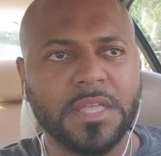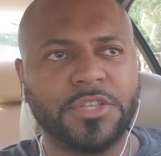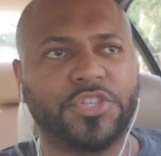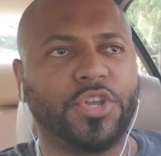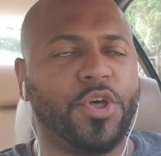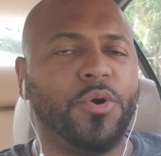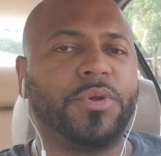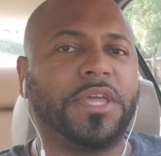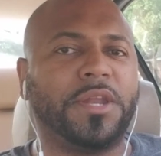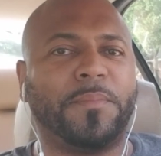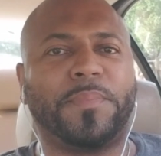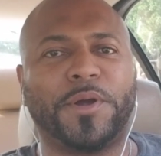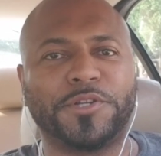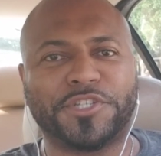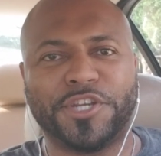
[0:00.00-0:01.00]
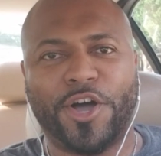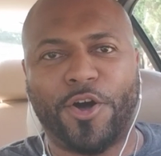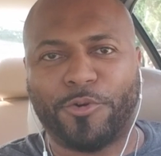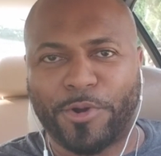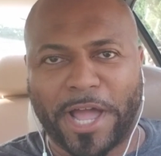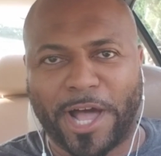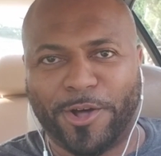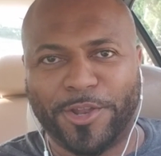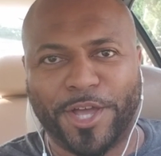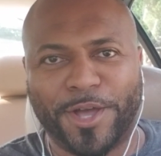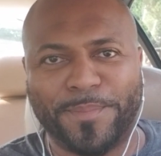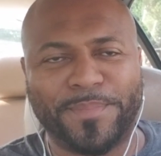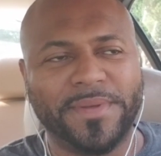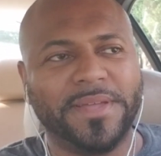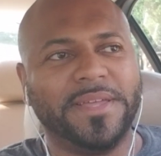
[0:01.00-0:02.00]
So don't get a person all riled
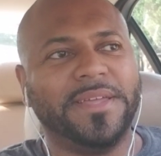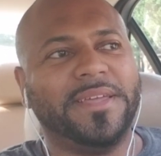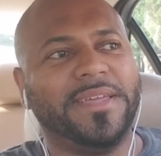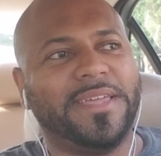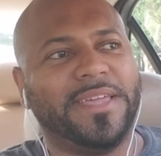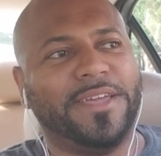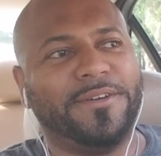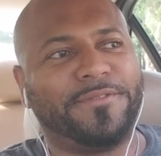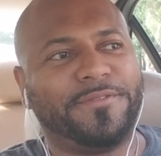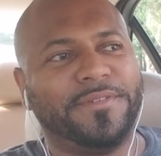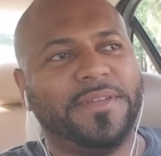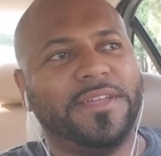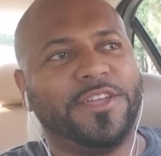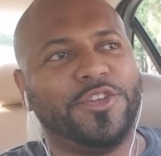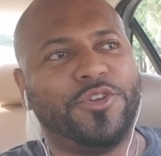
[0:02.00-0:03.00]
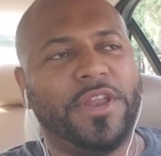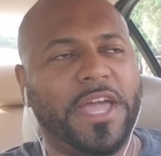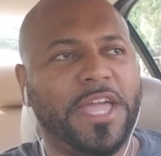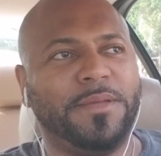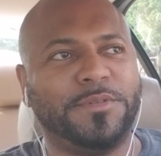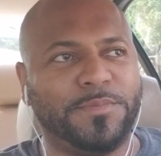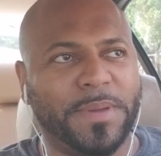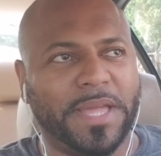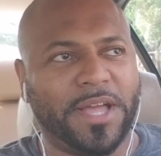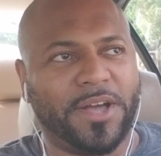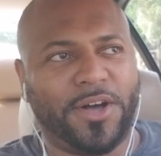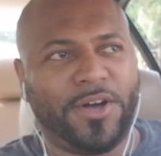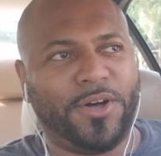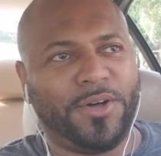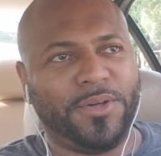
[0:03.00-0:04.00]
up if your name's been
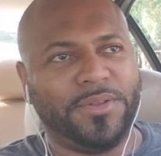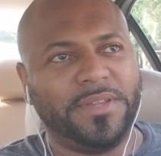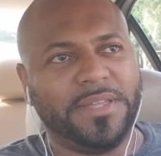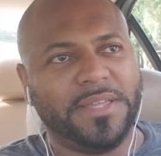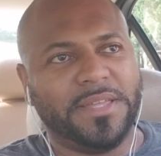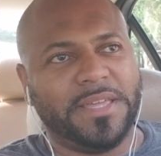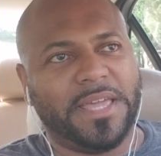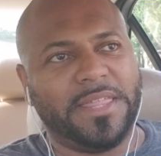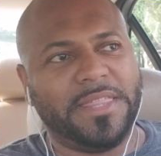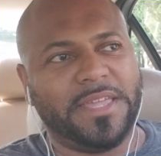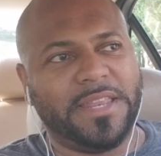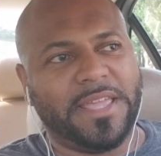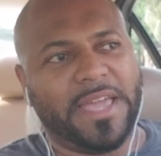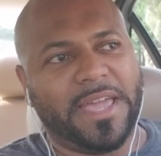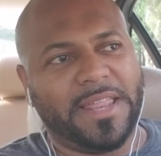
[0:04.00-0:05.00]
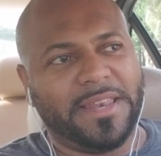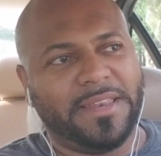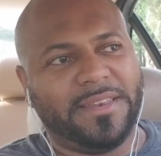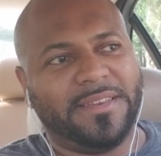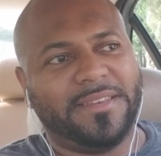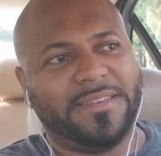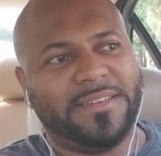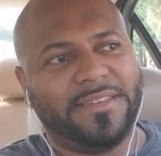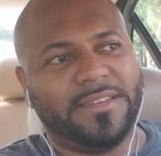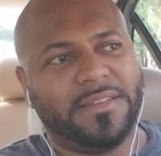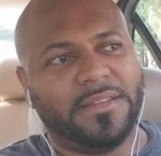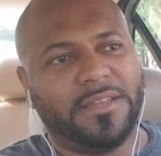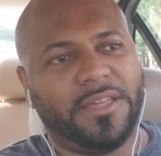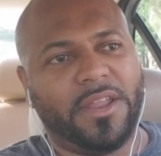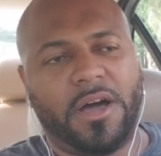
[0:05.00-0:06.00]
called and then yet
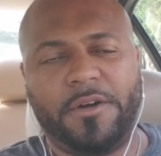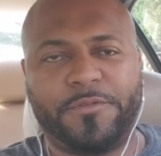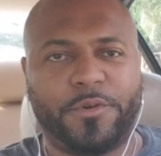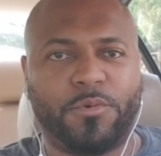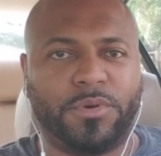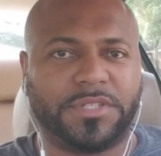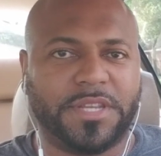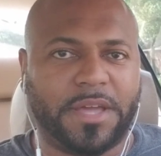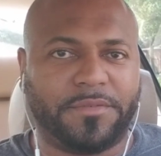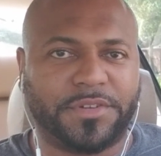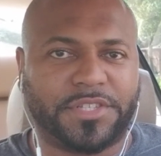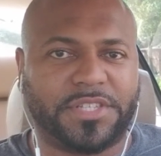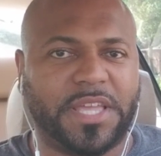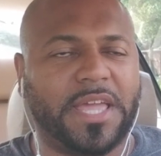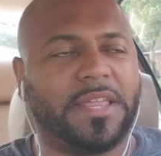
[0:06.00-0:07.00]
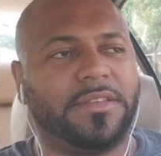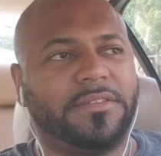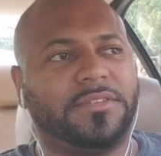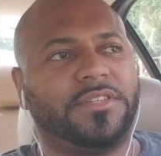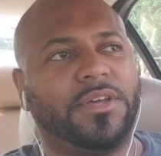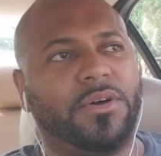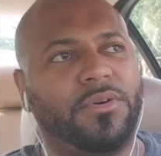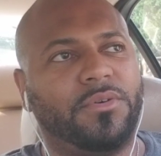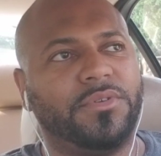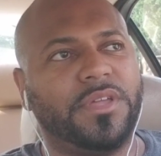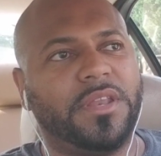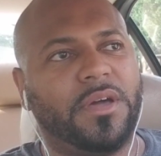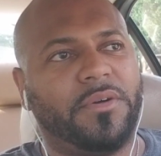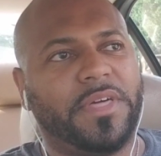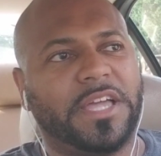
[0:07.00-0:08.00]
an offer was never sent. So,
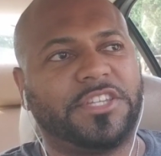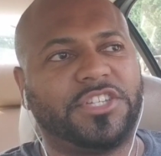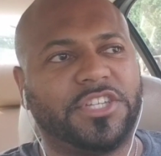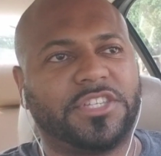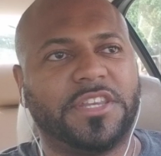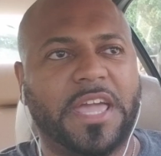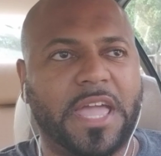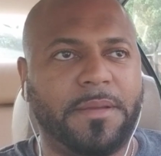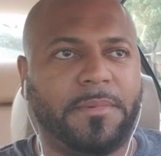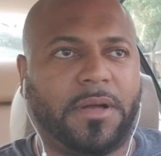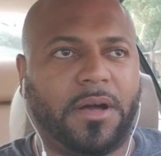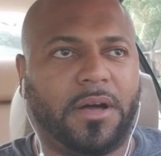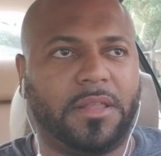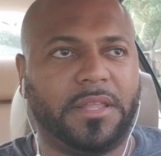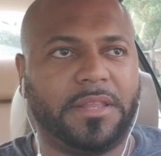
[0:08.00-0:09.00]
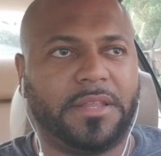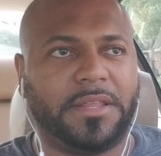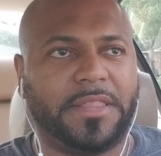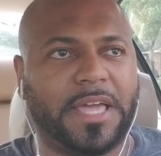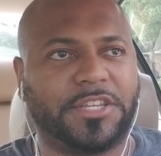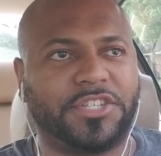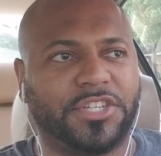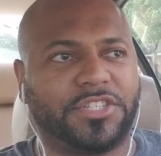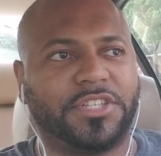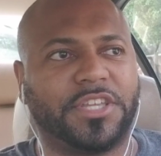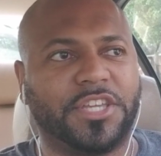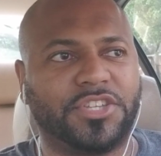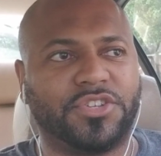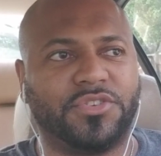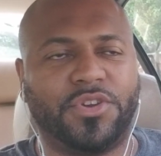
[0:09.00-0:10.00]
you know, that's just name calling and that's just to
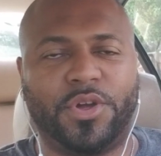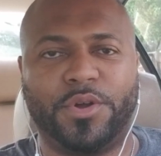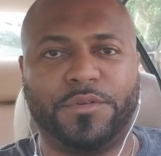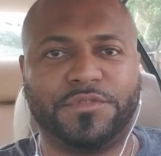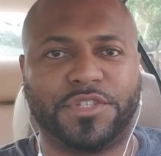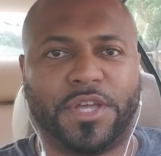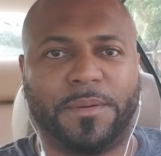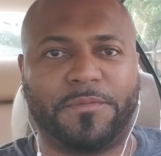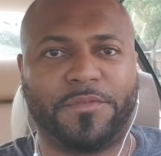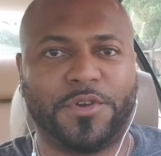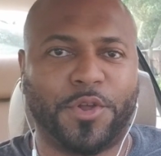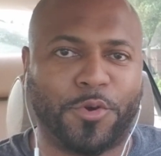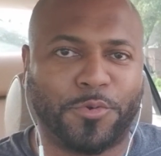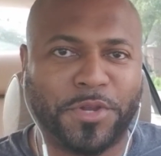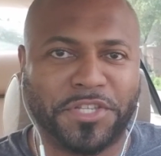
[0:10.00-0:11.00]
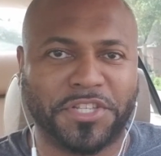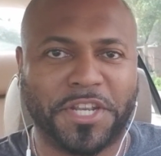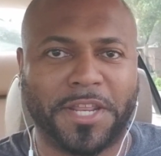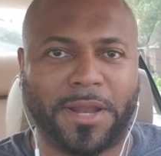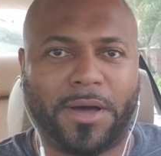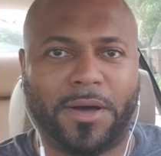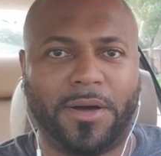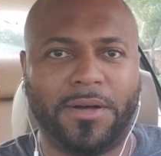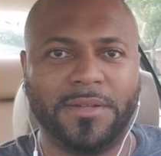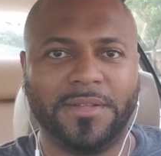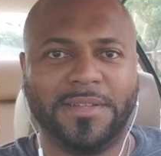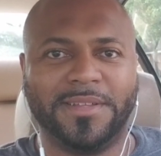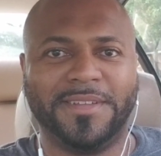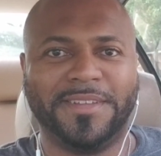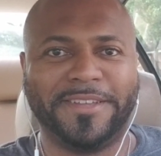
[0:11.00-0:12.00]
get your nerves up for no reason at all.
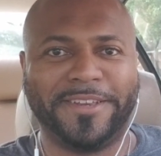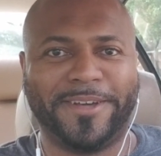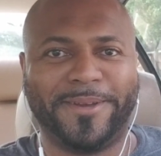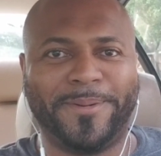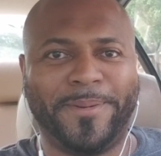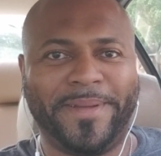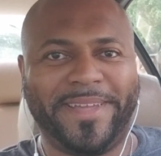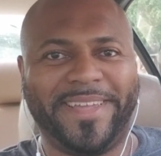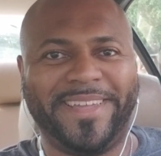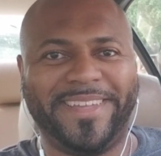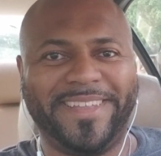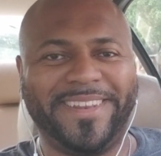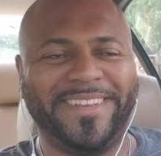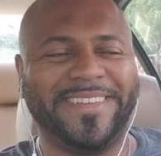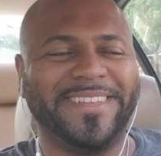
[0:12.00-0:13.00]
You know what I mean?